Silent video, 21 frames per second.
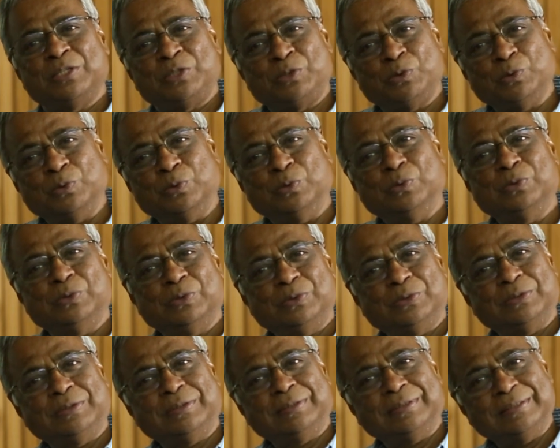to
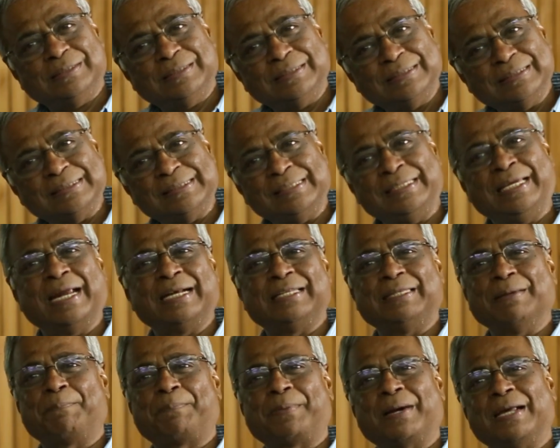get
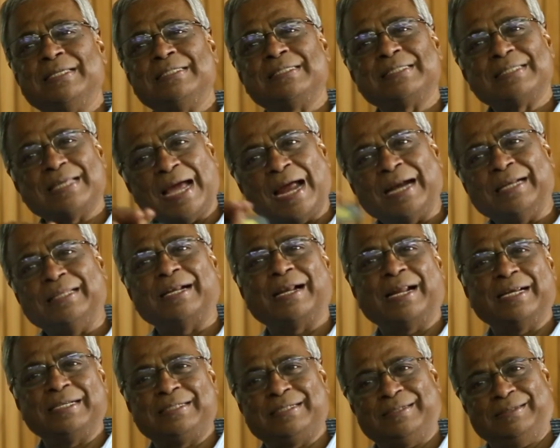the price at the
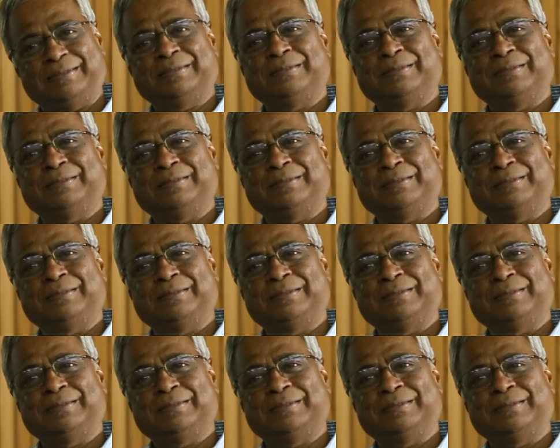right